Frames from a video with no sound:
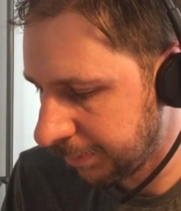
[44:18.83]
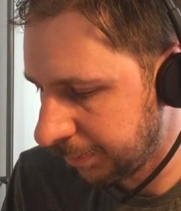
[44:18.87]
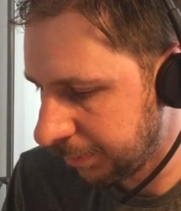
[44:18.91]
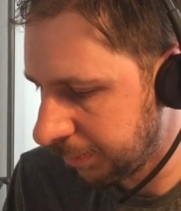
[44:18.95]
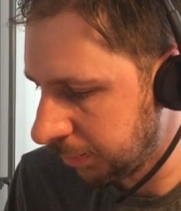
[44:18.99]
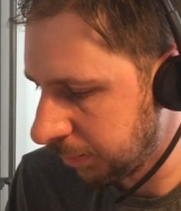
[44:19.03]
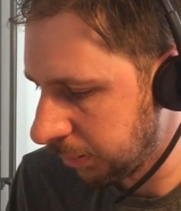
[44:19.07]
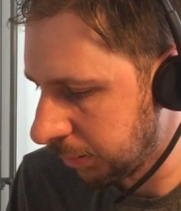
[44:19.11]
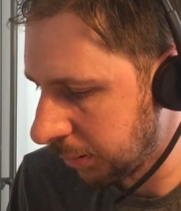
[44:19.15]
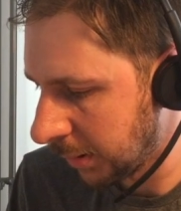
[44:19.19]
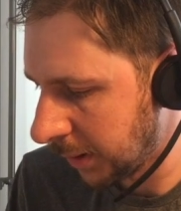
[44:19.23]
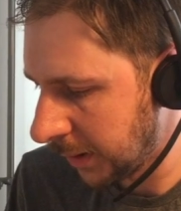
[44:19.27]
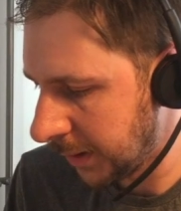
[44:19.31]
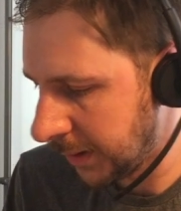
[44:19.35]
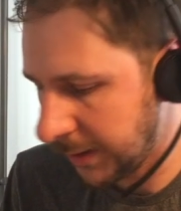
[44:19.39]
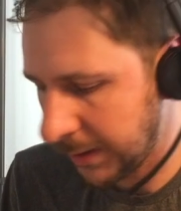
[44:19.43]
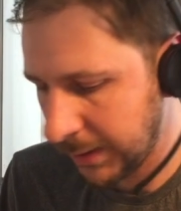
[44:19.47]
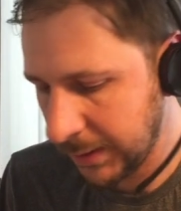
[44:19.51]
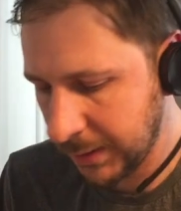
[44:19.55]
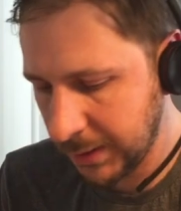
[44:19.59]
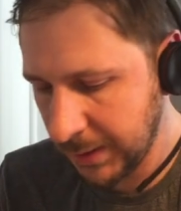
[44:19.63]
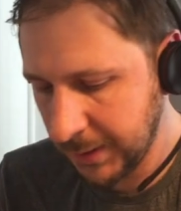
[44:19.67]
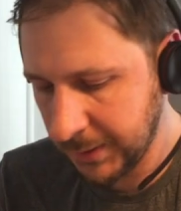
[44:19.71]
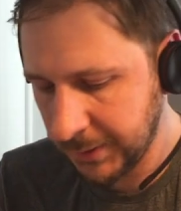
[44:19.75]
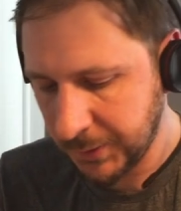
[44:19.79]
Well, I
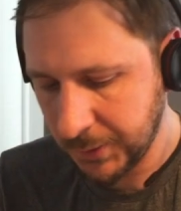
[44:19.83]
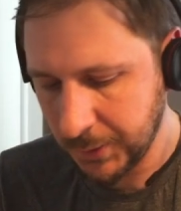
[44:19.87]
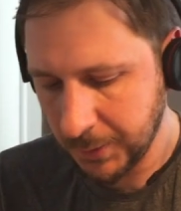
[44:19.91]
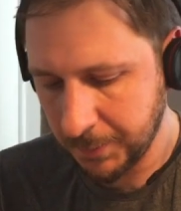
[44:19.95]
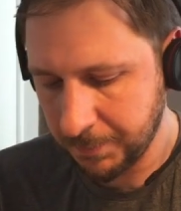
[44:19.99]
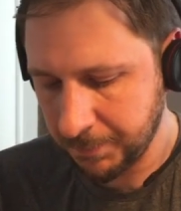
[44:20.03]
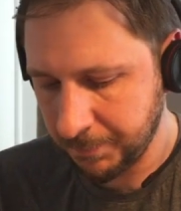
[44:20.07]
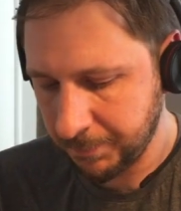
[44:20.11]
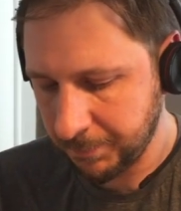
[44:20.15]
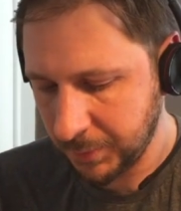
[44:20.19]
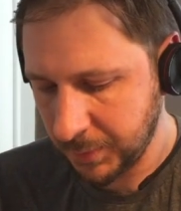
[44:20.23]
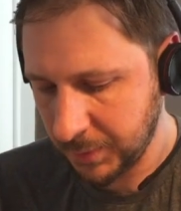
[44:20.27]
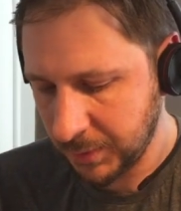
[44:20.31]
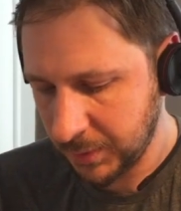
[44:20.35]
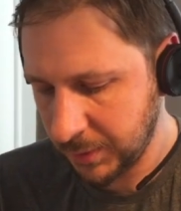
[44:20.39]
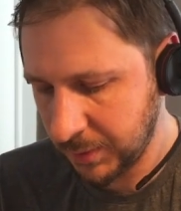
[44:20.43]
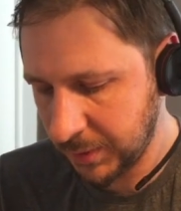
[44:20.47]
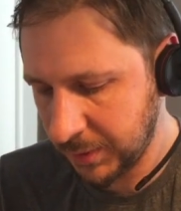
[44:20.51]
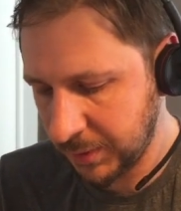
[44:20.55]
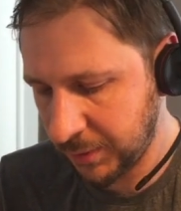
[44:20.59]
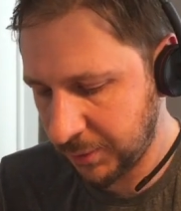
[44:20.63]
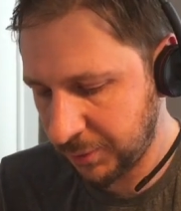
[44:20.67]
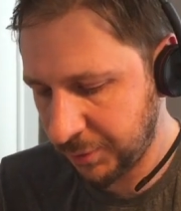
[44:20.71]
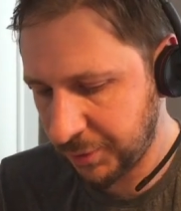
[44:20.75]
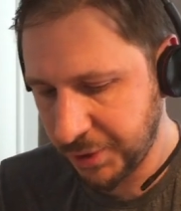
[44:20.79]
guess the
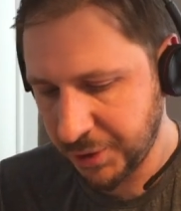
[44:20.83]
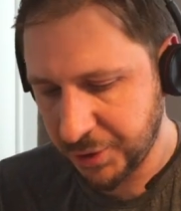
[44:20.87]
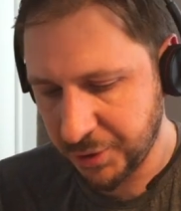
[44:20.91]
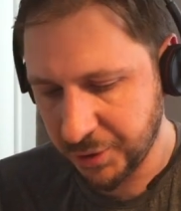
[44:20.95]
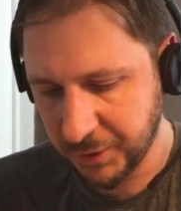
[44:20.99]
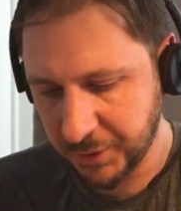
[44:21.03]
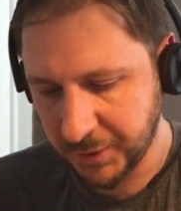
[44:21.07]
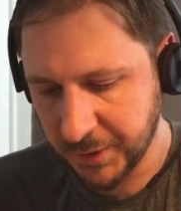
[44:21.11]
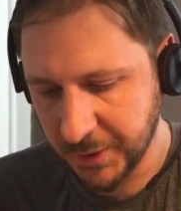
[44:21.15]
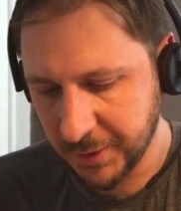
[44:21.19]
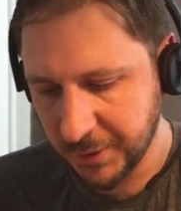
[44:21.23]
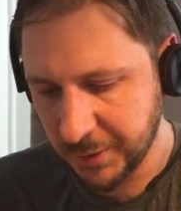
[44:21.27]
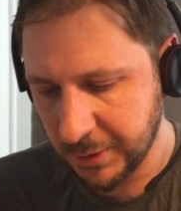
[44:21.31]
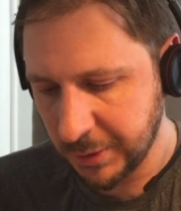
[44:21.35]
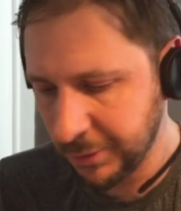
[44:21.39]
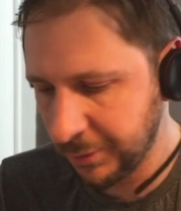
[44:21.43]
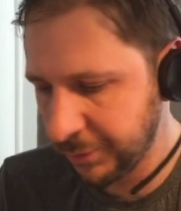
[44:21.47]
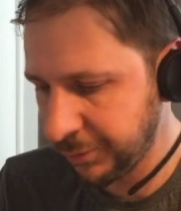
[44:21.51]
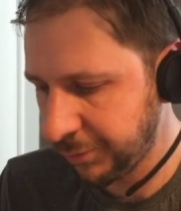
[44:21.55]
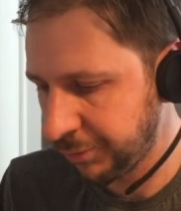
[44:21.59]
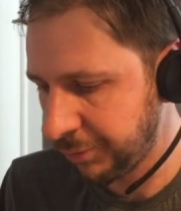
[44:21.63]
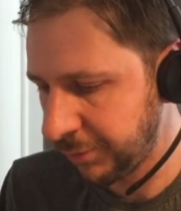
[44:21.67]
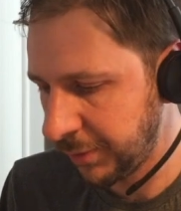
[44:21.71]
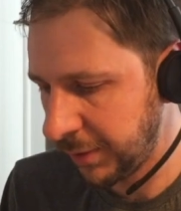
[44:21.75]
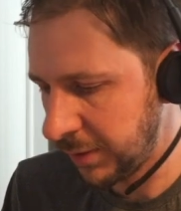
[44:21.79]
creatures that
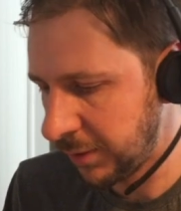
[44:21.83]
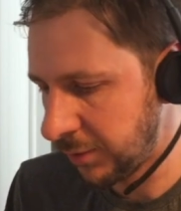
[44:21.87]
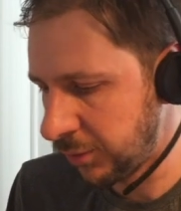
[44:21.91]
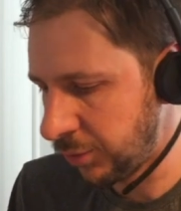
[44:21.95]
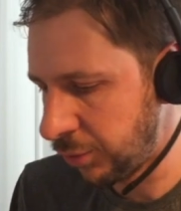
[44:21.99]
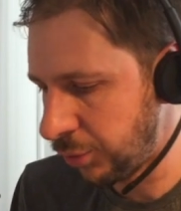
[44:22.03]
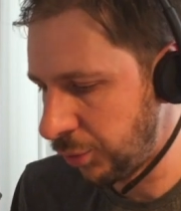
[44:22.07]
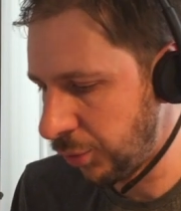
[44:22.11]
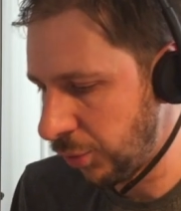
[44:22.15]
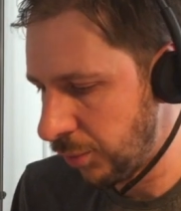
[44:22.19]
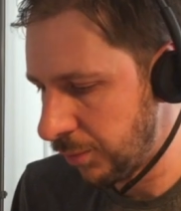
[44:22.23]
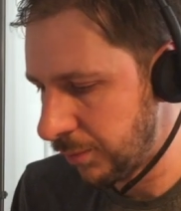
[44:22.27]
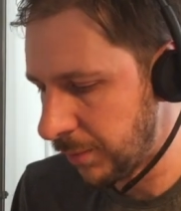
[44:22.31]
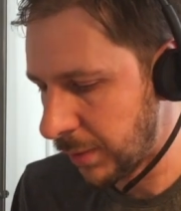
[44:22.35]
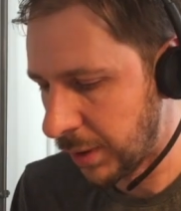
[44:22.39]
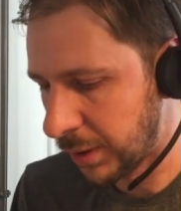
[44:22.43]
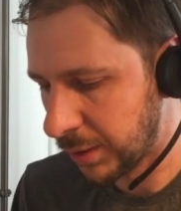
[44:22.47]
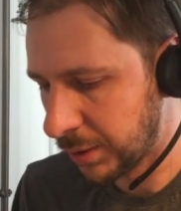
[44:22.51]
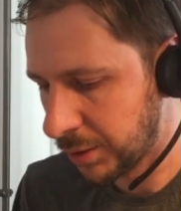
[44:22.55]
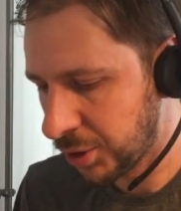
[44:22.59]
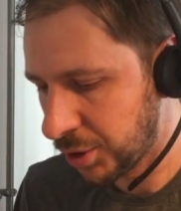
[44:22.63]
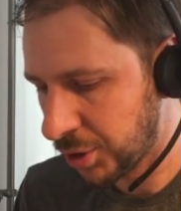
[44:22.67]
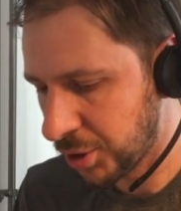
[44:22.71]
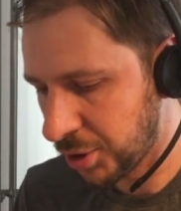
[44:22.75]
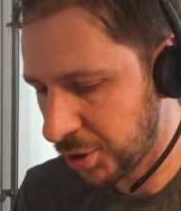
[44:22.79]
don't really do
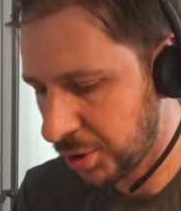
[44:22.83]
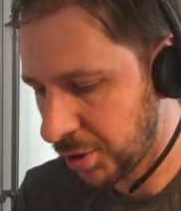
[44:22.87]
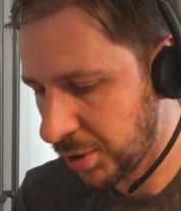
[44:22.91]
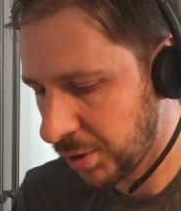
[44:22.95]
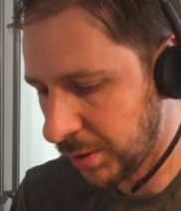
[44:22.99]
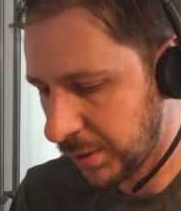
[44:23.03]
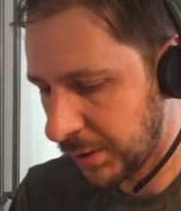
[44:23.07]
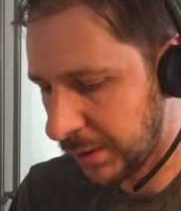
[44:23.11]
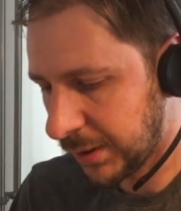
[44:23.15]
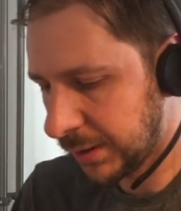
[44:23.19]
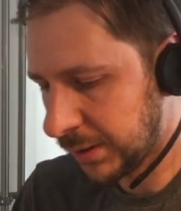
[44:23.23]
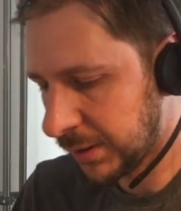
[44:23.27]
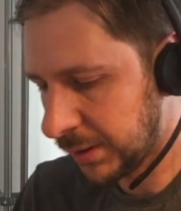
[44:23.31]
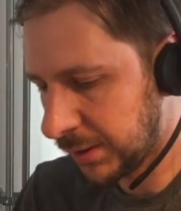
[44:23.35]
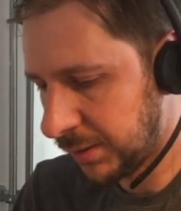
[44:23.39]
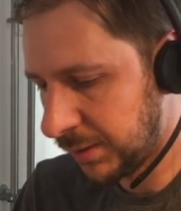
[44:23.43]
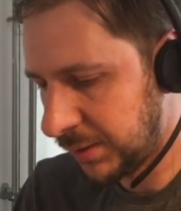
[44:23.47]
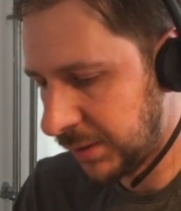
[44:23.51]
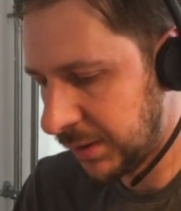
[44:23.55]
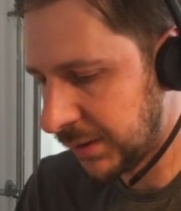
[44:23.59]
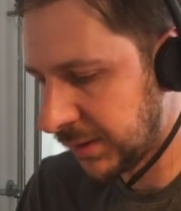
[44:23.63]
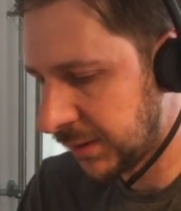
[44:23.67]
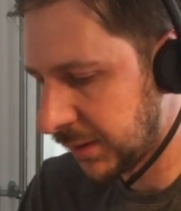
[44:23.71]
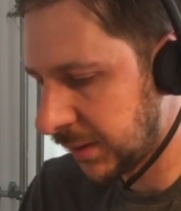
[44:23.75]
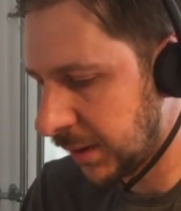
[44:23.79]
much, like
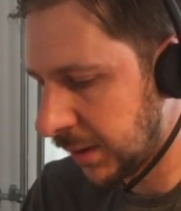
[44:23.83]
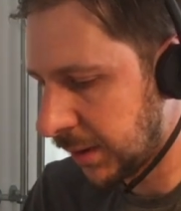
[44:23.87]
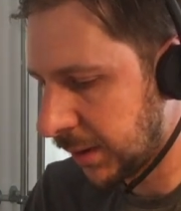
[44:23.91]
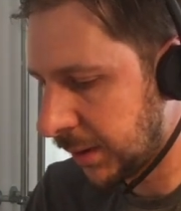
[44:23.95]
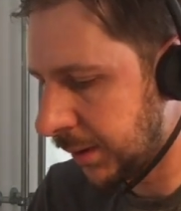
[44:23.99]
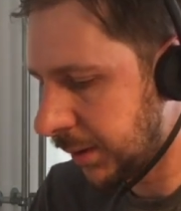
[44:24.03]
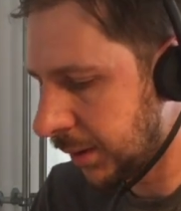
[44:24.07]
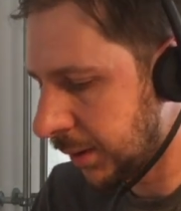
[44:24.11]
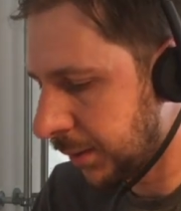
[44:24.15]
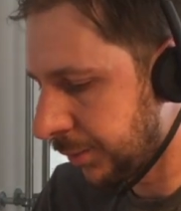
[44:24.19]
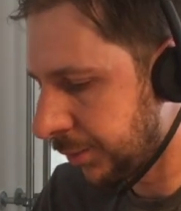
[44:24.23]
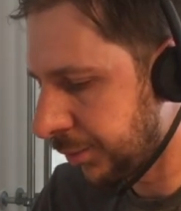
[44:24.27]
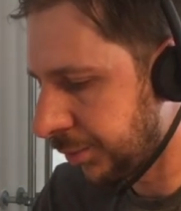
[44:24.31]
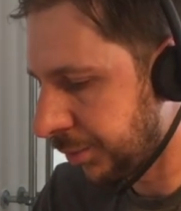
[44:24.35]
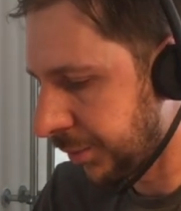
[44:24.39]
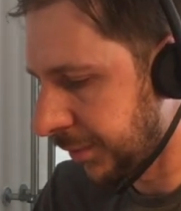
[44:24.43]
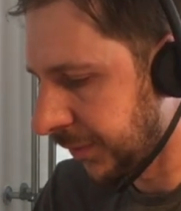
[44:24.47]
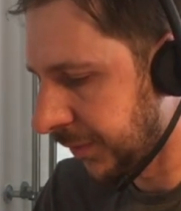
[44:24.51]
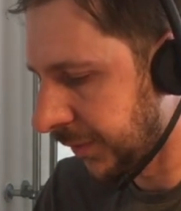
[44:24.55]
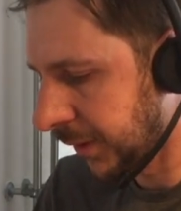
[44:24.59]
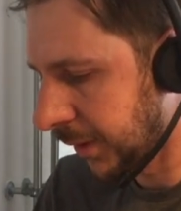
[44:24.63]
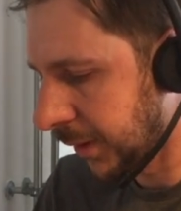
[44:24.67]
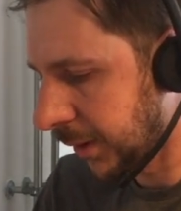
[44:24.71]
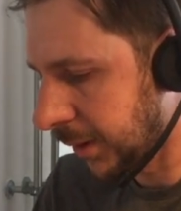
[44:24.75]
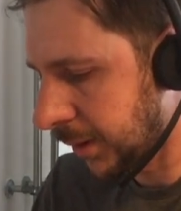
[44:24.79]
this guy and
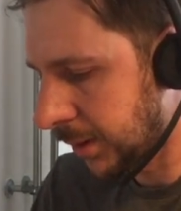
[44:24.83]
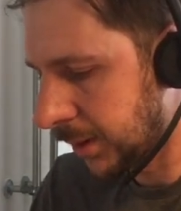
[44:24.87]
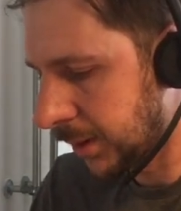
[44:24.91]
Triska.